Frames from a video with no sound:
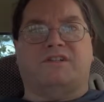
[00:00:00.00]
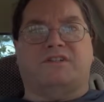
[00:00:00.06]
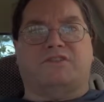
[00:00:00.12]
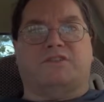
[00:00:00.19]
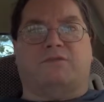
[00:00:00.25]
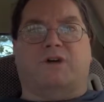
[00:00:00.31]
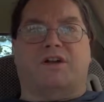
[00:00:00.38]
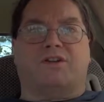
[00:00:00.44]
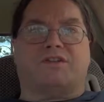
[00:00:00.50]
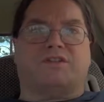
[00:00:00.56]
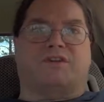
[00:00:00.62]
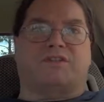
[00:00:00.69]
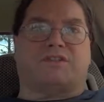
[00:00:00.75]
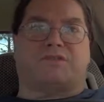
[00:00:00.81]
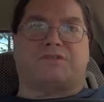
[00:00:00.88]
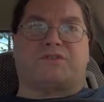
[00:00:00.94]
So watch
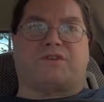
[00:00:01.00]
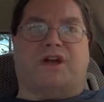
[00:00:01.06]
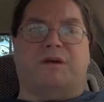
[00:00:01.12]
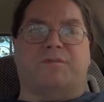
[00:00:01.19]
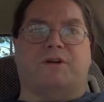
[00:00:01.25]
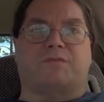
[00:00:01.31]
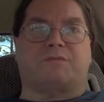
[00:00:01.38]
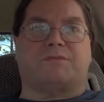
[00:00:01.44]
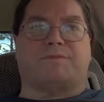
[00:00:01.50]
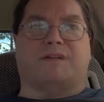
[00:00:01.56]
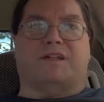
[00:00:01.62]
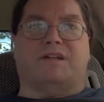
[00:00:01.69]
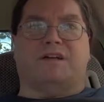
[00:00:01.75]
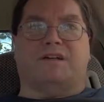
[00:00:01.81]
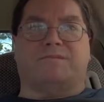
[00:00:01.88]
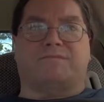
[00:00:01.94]
those, subscribe, helps me a
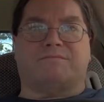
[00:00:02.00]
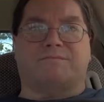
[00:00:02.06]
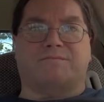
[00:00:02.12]
lot.